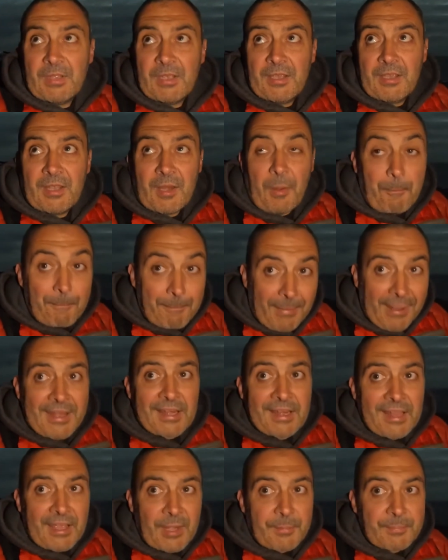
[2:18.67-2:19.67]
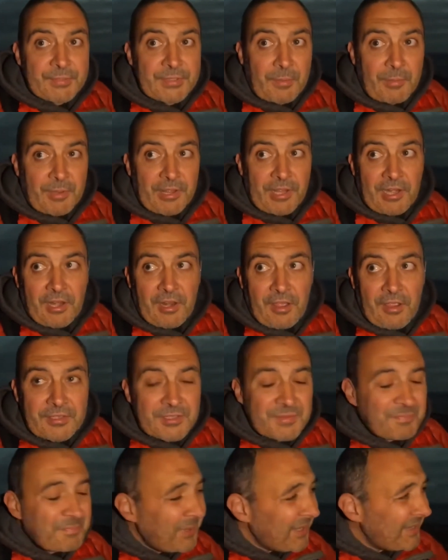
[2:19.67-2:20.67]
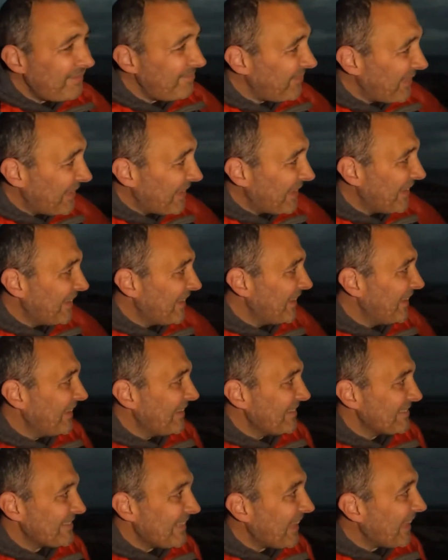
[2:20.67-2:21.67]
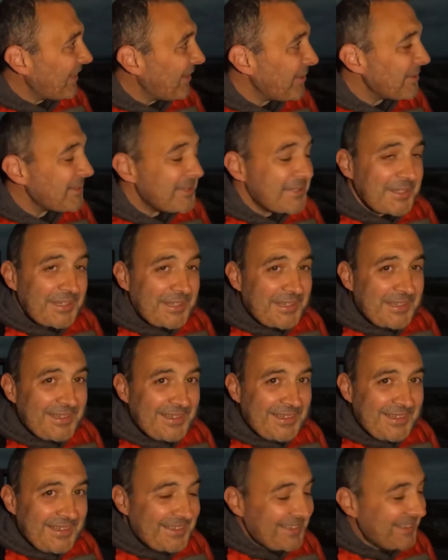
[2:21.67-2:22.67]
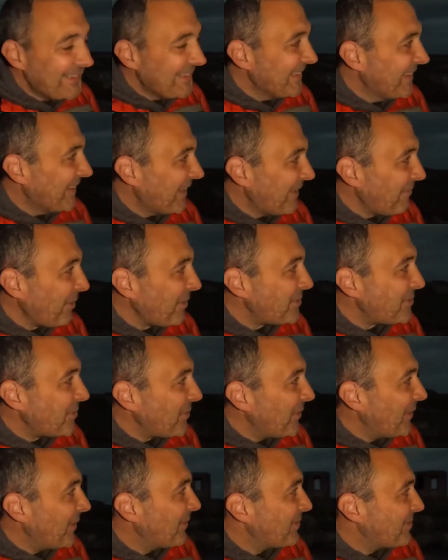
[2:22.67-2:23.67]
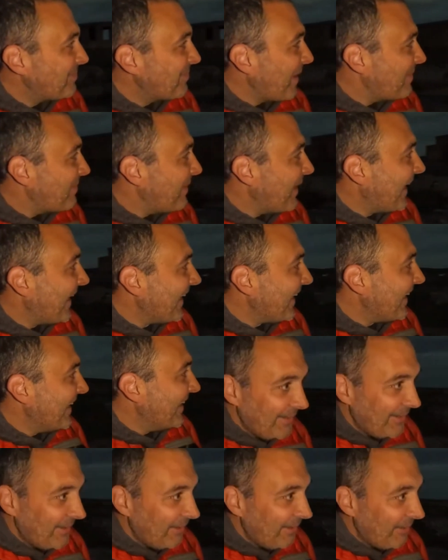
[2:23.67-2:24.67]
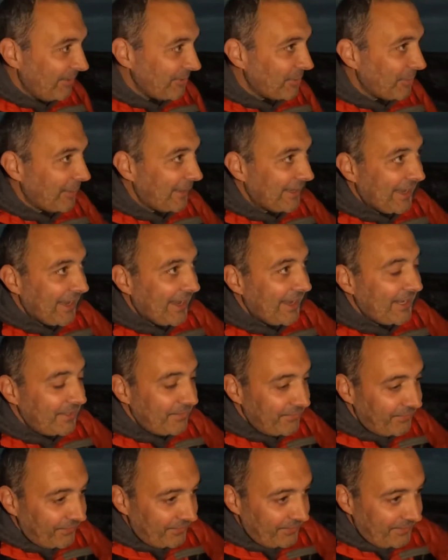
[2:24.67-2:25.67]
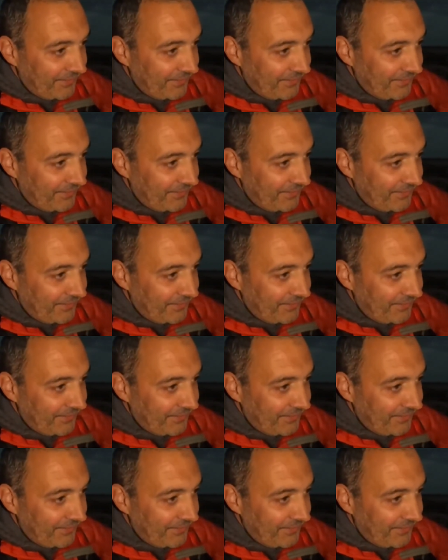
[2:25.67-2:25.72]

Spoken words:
it might light up some of the clouds, but it's a lighthouse. I'm not sure whether it's my bag or do I kind of